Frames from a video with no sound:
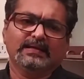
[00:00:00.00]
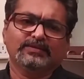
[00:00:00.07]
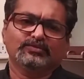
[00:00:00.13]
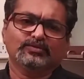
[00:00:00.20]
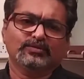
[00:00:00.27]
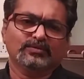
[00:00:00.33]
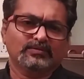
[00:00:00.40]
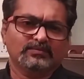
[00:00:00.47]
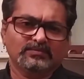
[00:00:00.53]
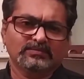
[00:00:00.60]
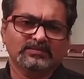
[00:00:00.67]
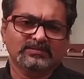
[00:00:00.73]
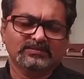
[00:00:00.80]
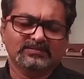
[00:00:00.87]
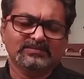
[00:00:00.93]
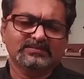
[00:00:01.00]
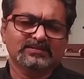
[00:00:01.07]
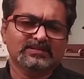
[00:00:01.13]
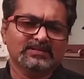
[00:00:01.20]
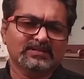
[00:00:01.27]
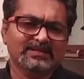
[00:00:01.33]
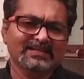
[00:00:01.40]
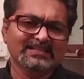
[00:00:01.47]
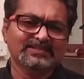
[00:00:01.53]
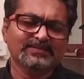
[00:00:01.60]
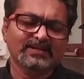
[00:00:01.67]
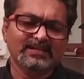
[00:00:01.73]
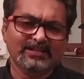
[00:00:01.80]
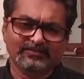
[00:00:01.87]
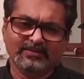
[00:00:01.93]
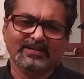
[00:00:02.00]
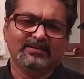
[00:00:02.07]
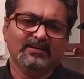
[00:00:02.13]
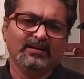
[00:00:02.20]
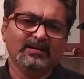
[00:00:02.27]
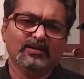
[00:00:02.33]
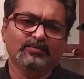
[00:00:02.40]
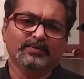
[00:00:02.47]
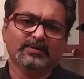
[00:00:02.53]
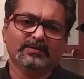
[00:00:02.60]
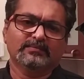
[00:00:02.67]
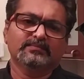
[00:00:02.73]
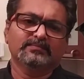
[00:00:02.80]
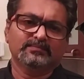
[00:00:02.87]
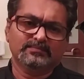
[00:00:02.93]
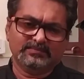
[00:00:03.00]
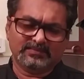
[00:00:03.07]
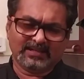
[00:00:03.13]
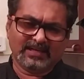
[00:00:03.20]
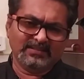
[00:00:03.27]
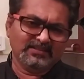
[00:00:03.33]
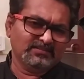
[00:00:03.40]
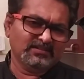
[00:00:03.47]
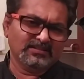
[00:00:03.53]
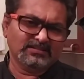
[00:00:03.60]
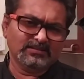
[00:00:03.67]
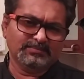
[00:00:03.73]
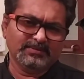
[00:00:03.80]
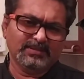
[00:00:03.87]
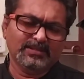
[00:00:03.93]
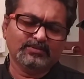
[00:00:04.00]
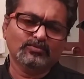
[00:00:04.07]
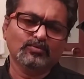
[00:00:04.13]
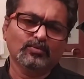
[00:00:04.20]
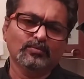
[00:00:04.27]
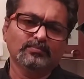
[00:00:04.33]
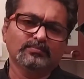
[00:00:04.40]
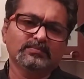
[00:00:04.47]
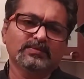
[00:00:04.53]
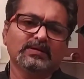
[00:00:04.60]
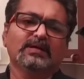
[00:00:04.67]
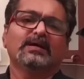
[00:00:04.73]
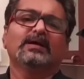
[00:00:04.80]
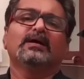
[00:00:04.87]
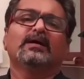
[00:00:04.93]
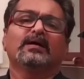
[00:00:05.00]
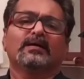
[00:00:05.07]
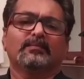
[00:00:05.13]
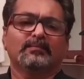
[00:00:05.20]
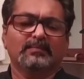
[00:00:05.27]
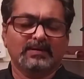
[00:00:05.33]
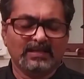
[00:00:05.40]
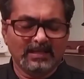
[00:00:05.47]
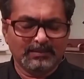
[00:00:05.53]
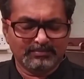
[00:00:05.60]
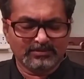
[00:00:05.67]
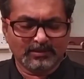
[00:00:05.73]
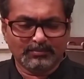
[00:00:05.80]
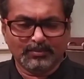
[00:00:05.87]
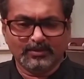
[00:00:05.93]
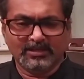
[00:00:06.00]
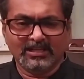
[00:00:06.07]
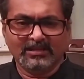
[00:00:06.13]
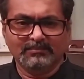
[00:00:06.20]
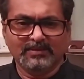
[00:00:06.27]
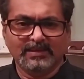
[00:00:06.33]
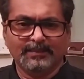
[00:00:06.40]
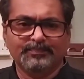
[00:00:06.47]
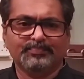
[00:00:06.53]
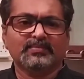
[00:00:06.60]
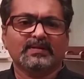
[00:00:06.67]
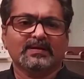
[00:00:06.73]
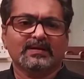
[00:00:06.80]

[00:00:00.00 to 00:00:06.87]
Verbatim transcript: So the, the, the, kids will definitely love it. Try this recipe at home. Keep supporting me.